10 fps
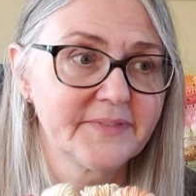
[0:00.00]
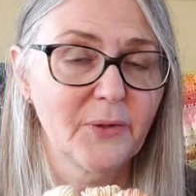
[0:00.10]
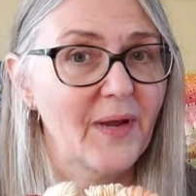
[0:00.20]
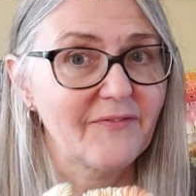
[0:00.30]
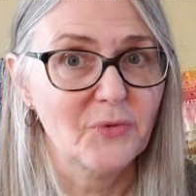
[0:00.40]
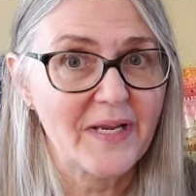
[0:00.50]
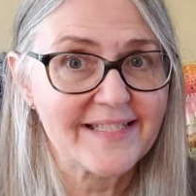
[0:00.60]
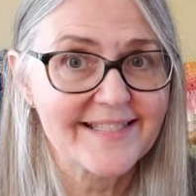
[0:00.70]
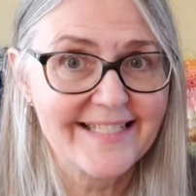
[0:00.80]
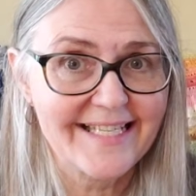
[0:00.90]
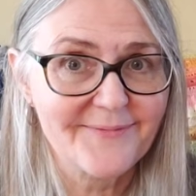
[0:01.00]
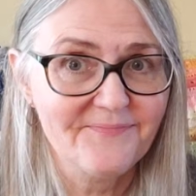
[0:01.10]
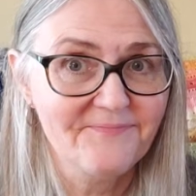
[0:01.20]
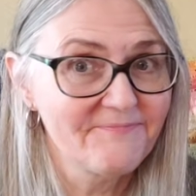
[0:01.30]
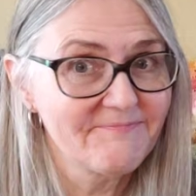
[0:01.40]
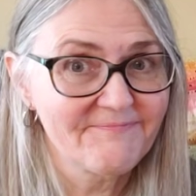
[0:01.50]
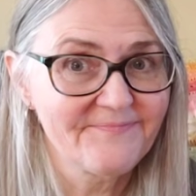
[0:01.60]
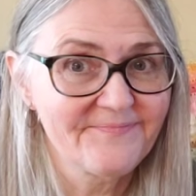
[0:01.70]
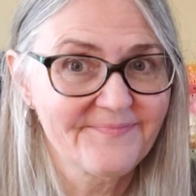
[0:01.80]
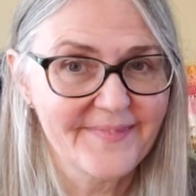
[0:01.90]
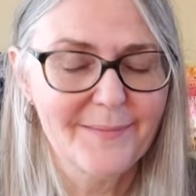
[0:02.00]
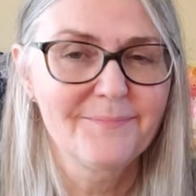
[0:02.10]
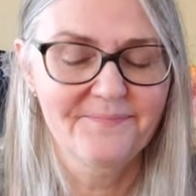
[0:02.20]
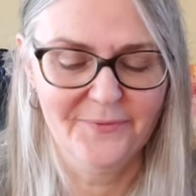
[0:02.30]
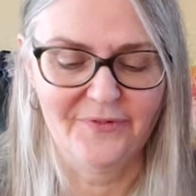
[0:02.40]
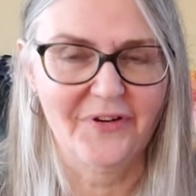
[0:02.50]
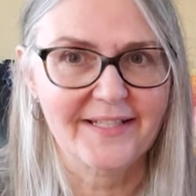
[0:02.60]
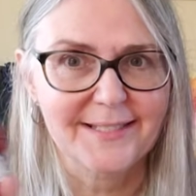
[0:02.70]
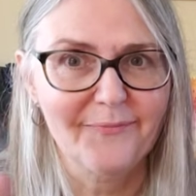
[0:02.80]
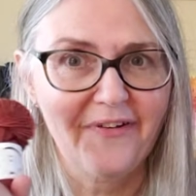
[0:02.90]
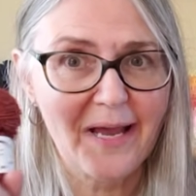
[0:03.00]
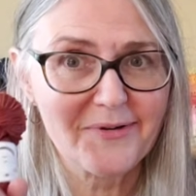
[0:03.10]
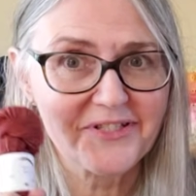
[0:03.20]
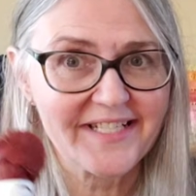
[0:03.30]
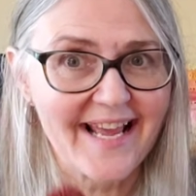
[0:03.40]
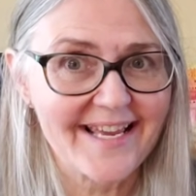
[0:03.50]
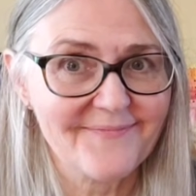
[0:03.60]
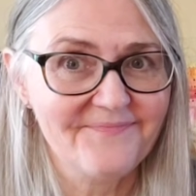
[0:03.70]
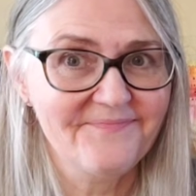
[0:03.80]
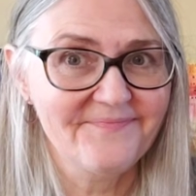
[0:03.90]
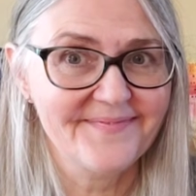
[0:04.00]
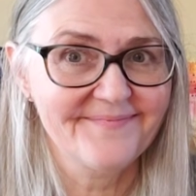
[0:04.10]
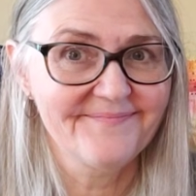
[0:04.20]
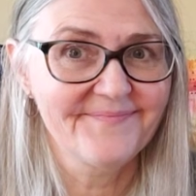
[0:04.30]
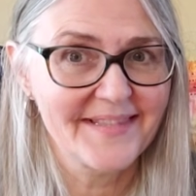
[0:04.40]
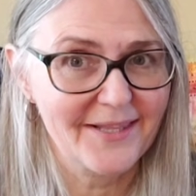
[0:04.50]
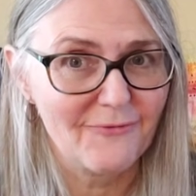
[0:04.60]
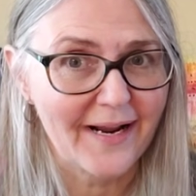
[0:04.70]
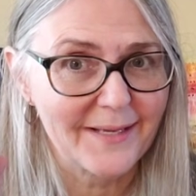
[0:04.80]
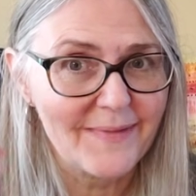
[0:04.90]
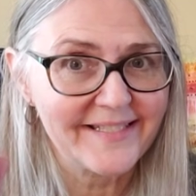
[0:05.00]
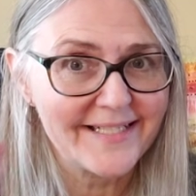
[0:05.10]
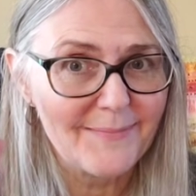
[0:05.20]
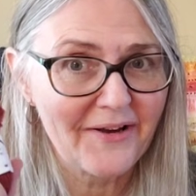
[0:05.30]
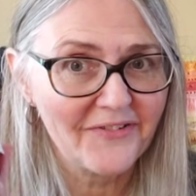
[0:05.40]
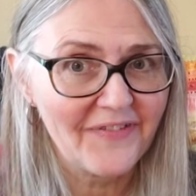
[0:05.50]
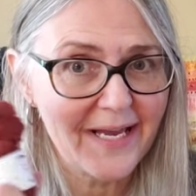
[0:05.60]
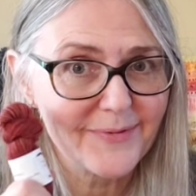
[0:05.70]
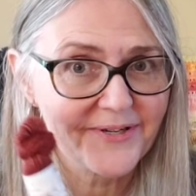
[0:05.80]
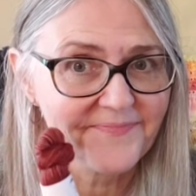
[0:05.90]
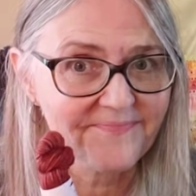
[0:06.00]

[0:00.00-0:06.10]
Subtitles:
We have to wait and see. We've got some fiber today, the recommended amount of fiber.